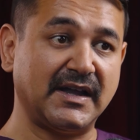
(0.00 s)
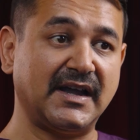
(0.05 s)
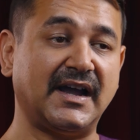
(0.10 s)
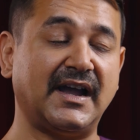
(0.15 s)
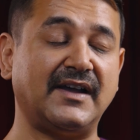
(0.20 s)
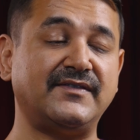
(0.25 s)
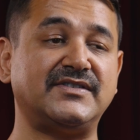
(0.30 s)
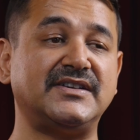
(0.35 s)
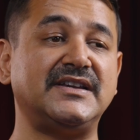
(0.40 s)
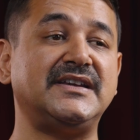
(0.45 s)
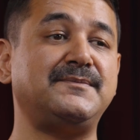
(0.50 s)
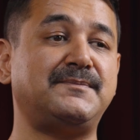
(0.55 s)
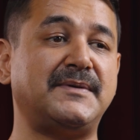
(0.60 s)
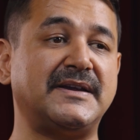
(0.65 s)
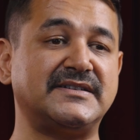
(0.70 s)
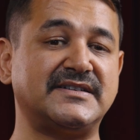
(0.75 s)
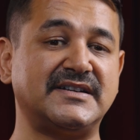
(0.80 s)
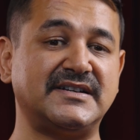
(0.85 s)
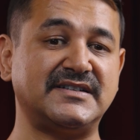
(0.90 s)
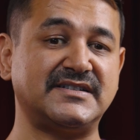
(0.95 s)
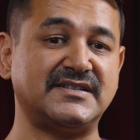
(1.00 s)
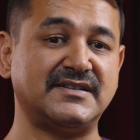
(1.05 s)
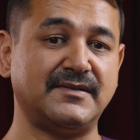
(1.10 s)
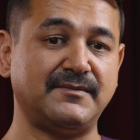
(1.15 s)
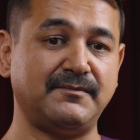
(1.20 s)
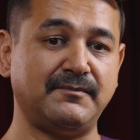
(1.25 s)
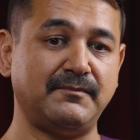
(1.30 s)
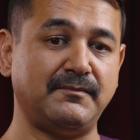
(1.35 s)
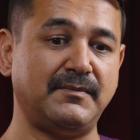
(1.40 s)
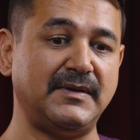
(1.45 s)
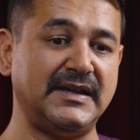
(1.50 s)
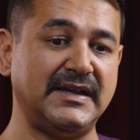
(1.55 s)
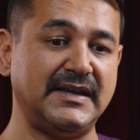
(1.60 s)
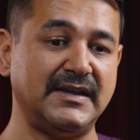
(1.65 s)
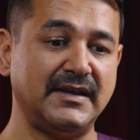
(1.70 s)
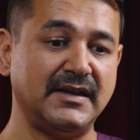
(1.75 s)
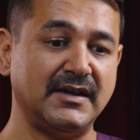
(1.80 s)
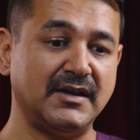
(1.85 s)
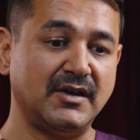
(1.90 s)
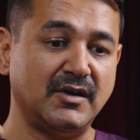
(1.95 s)
I've seen patients be
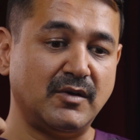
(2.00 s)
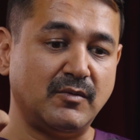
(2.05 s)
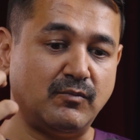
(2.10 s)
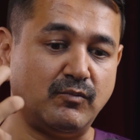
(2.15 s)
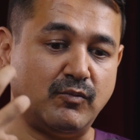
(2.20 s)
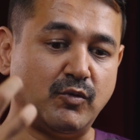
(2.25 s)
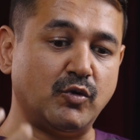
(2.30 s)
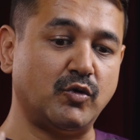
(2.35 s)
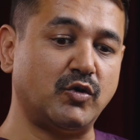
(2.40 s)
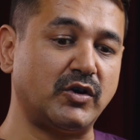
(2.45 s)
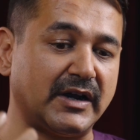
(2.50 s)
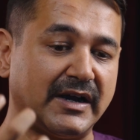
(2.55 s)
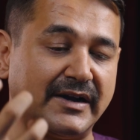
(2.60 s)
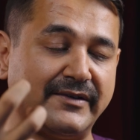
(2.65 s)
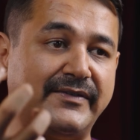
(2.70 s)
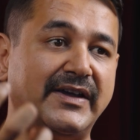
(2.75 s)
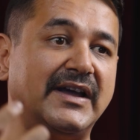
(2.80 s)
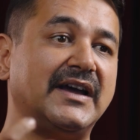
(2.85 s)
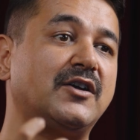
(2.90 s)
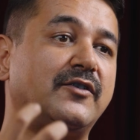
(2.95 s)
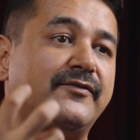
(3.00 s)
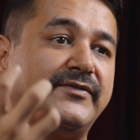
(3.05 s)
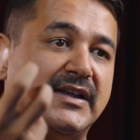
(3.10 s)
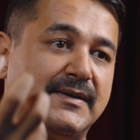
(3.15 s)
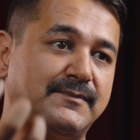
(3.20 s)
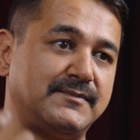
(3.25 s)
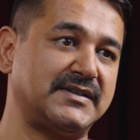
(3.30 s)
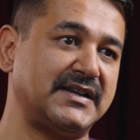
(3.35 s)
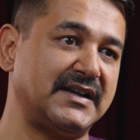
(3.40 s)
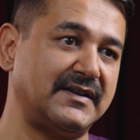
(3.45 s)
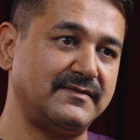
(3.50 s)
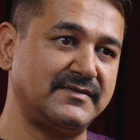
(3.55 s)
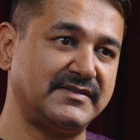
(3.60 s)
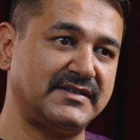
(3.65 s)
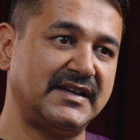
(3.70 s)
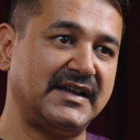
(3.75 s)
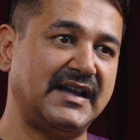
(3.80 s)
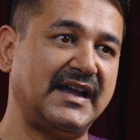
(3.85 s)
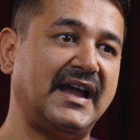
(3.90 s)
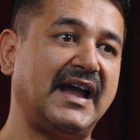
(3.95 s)
more aware of themselves,
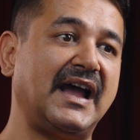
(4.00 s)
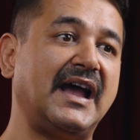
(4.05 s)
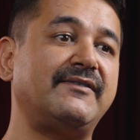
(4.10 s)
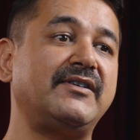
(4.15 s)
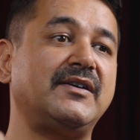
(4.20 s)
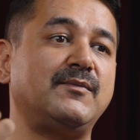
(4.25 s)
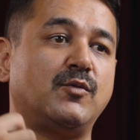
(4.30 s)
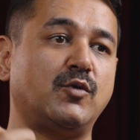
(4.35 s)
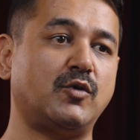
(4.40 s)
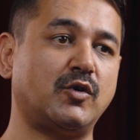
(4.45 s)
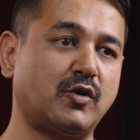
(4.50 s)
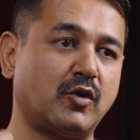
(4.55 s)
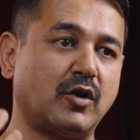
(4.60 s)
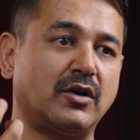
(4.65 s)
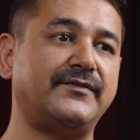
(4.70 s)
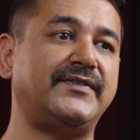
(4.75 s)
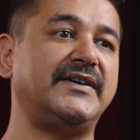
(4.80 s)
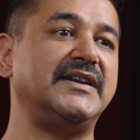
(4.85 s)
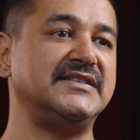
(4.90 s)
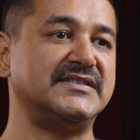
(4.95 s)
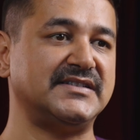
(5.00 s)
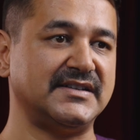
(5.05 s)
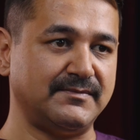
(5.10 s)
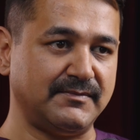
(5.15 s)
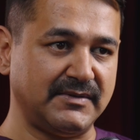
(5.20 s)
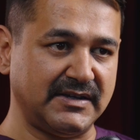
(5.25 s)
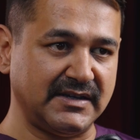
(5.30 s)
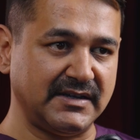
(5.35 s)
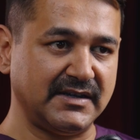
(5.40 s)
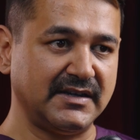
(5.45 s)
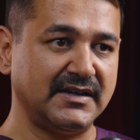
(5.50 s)
having more confidence in me